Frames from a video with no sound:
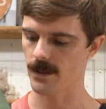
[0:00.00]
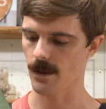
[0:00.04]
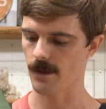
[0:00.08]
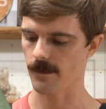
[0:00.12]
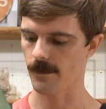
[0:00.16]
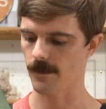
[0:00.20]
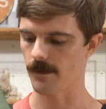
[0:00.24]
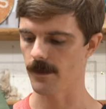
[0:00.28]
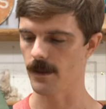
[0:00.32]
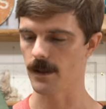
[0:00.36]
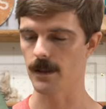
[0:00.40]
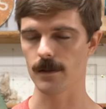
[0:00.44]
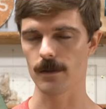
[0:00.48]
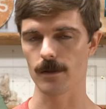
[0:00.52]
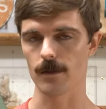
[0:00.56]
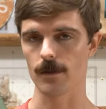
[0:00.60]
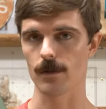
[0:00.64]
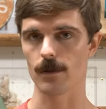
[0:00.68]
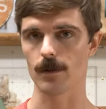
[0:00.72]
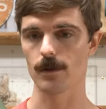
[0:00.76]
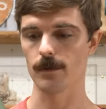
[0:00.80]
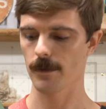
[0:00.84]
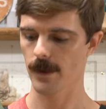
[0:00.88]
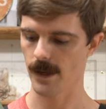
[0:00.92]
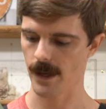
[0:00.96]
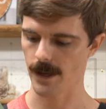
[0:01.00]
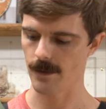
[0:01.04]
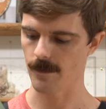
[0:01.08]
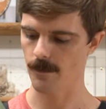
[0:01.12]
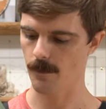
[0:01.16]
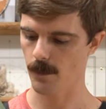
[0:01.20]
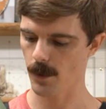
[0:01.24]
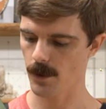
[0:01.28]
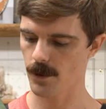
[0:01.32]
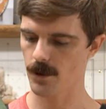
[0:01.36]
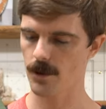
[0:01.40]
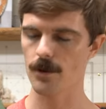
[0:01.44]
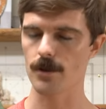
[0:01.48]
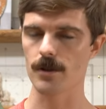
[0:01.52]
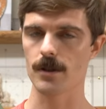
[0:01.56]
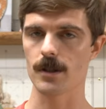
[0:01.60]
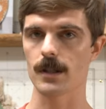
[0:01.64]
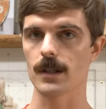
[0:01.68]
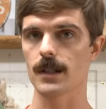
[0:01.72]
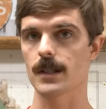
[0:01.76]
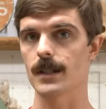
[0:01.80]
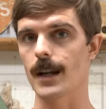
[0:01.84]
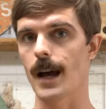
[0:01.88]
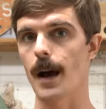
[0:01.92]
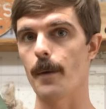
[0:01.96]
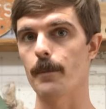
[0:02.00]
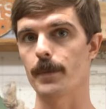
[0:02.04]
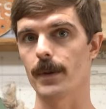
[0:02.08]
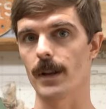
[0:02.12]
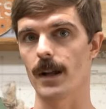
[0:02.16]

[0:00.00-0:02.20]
off of these little kind of protrusion stop